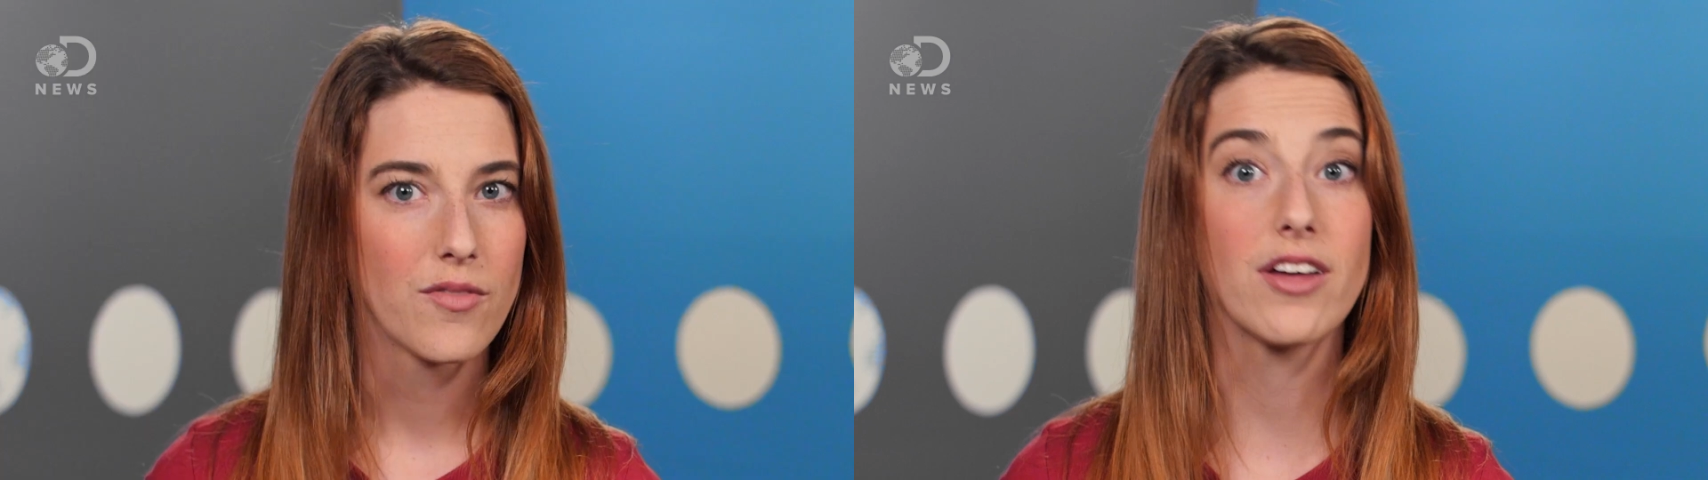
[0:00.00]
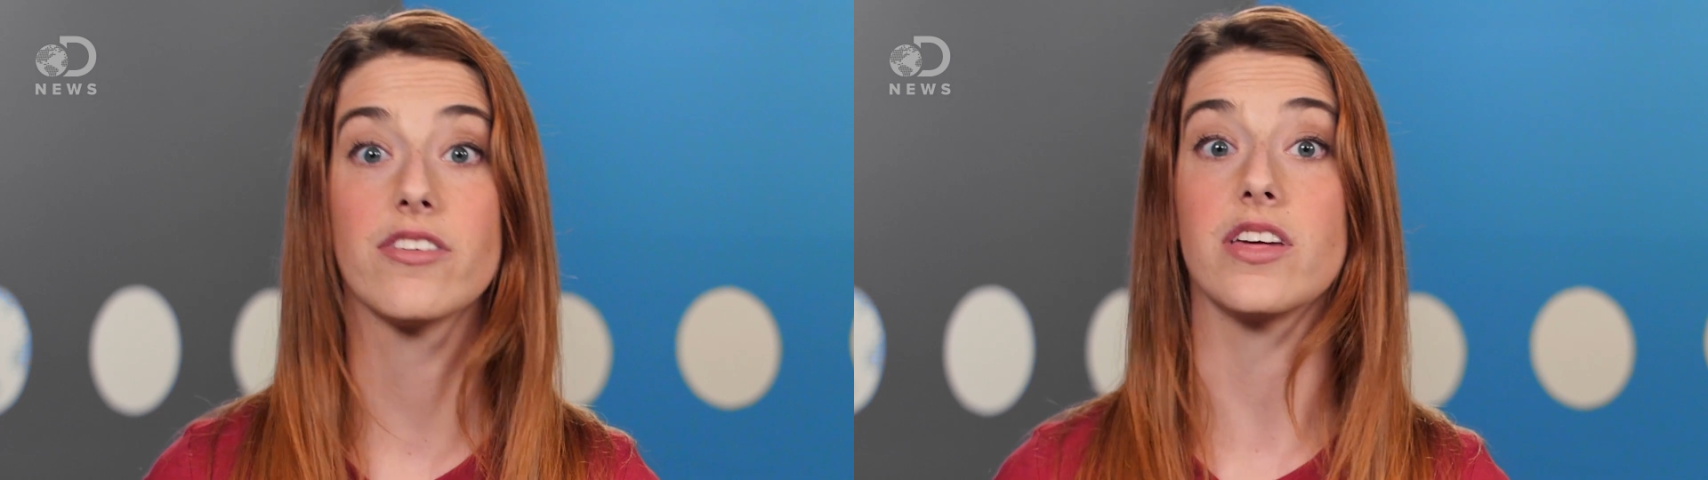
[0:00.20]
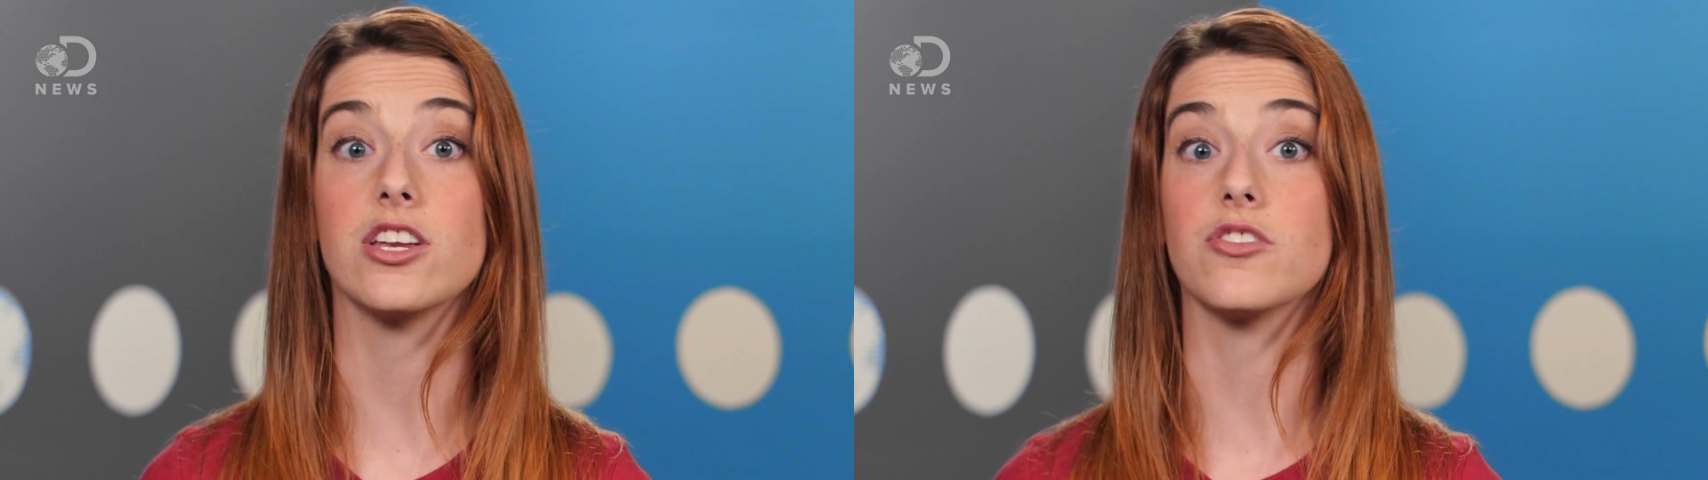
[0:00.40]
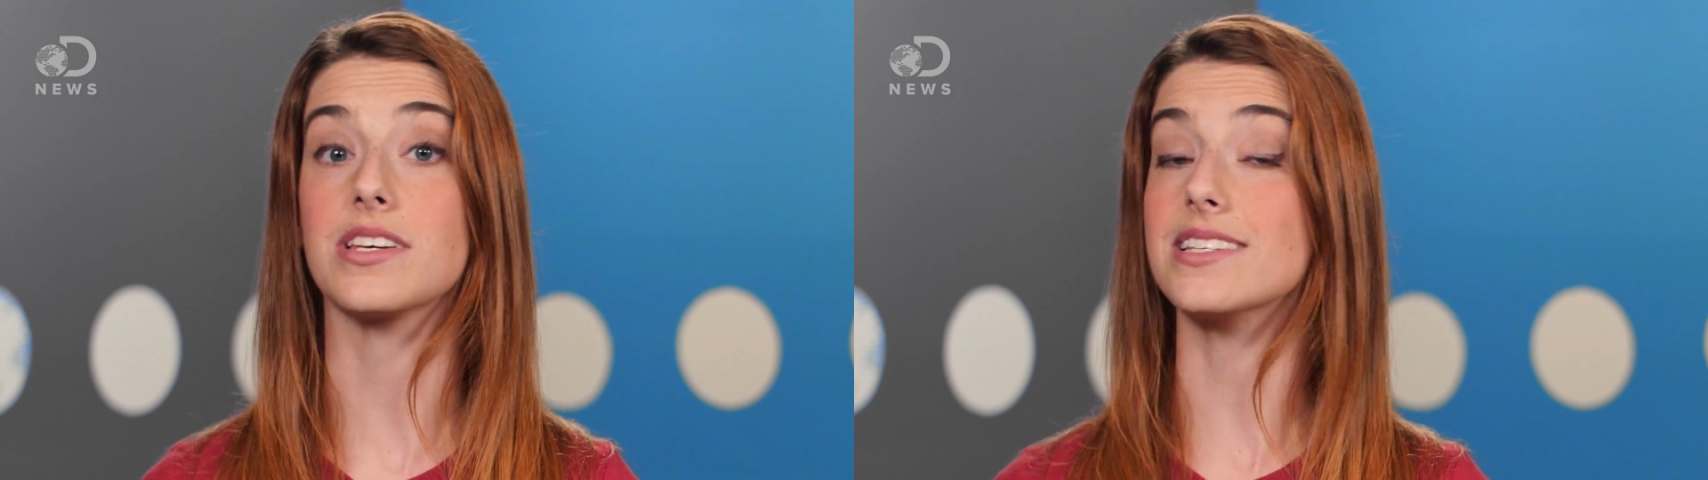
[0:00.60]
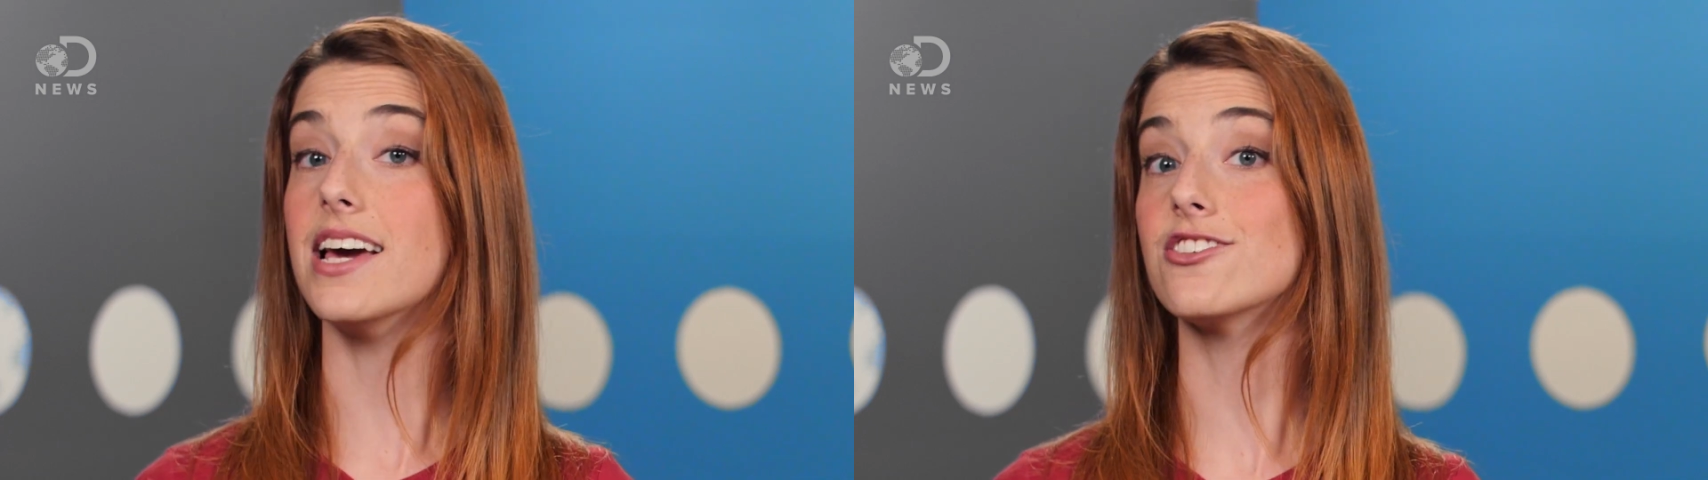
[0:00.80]
Rather than
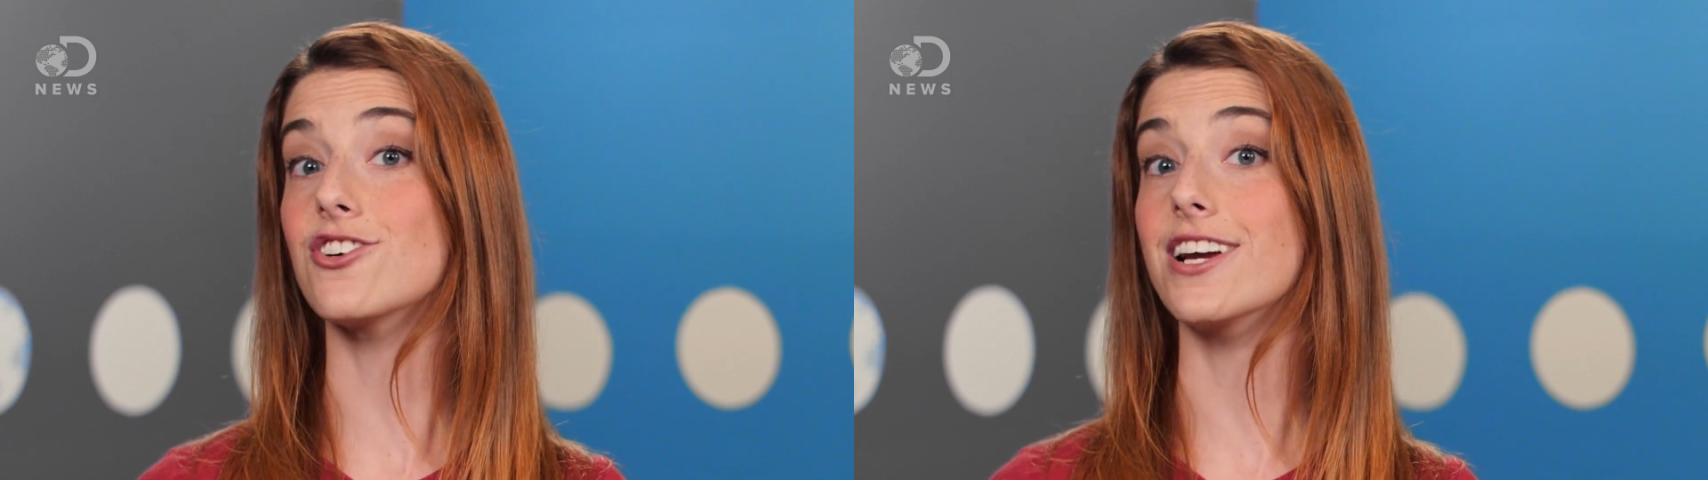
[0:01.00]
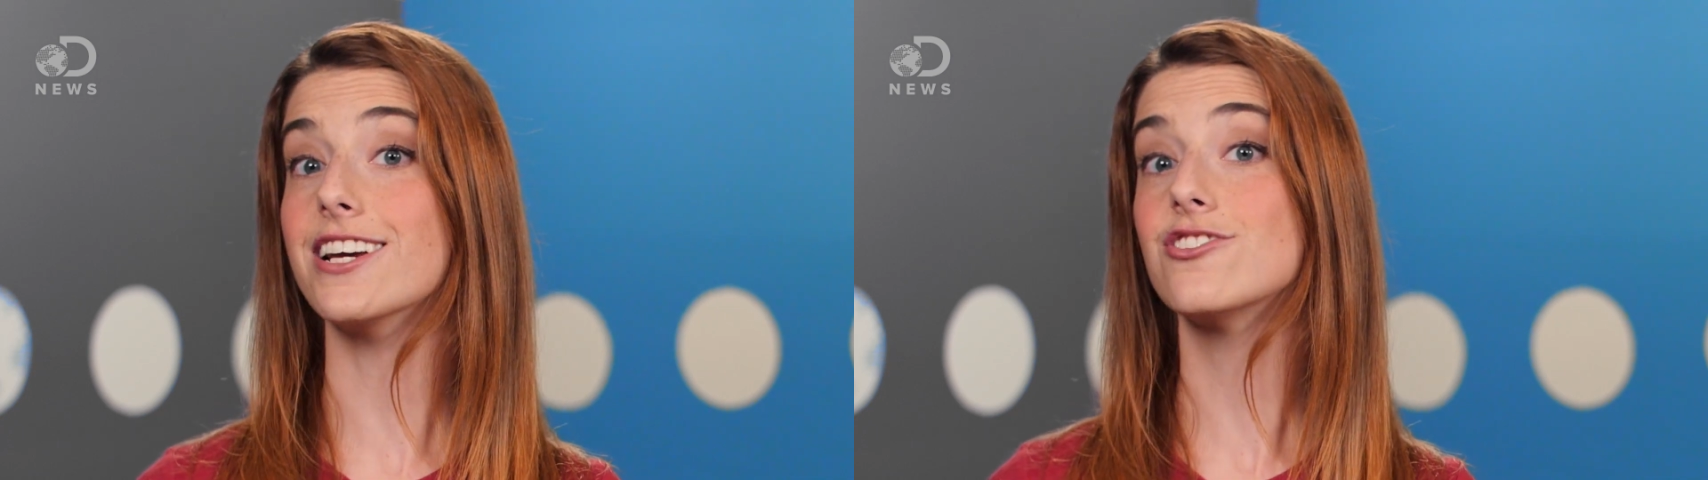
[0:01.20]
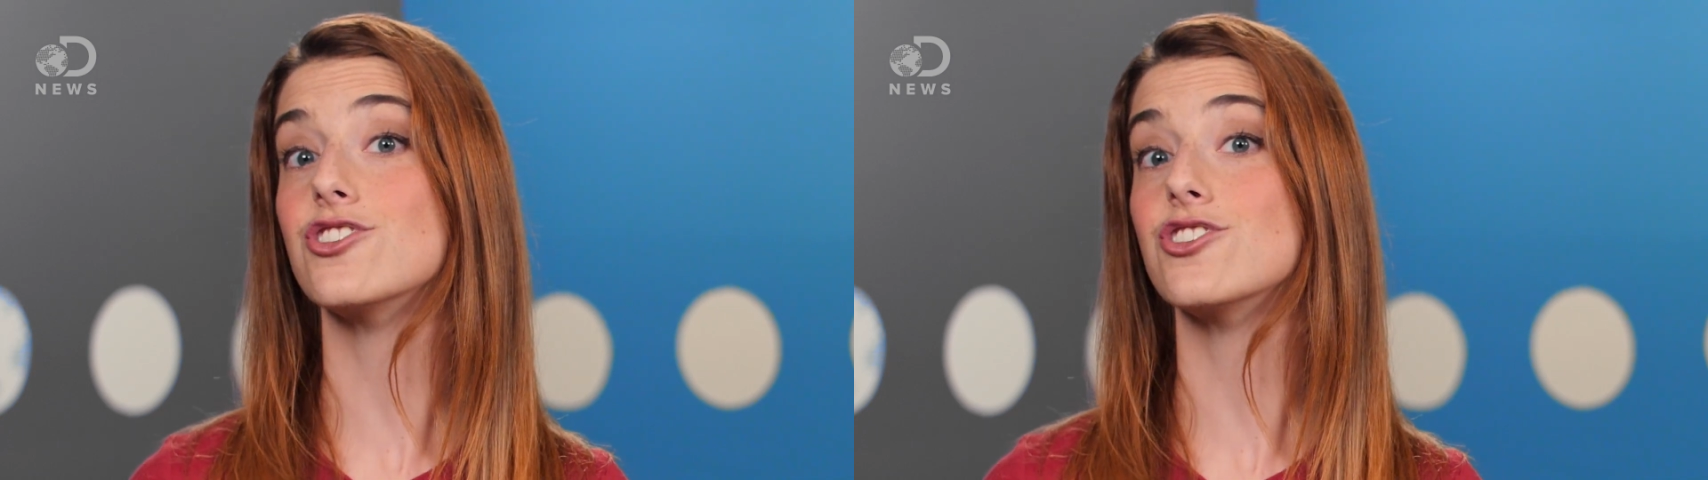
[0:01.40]
using test screenings